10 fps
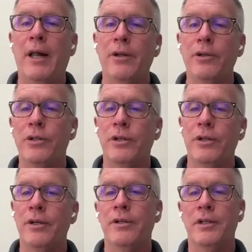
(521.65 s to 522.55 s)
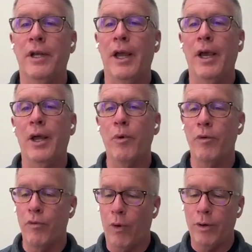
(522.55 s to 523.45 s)
challenges,
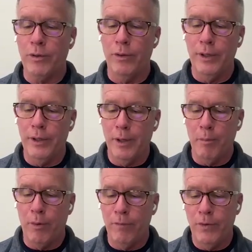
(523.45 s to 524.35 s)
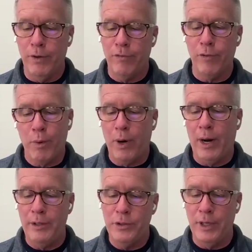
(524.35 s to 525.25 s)
and we've worked on a number of
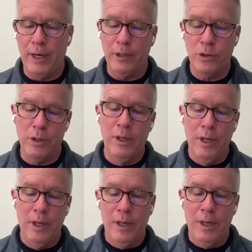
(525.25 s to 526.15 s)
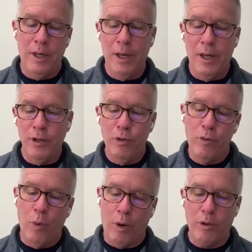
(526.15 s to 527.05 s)
different projects.
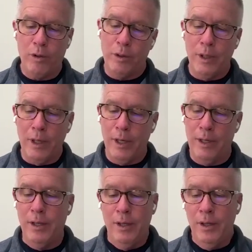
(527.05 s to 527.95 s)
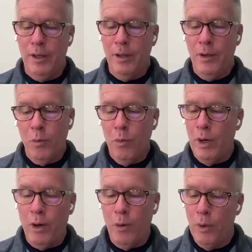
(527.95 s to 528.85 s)
You worked
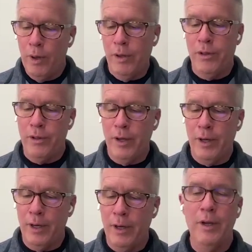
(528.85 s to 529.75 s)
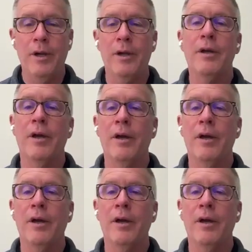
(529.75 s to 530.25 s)
well with uh,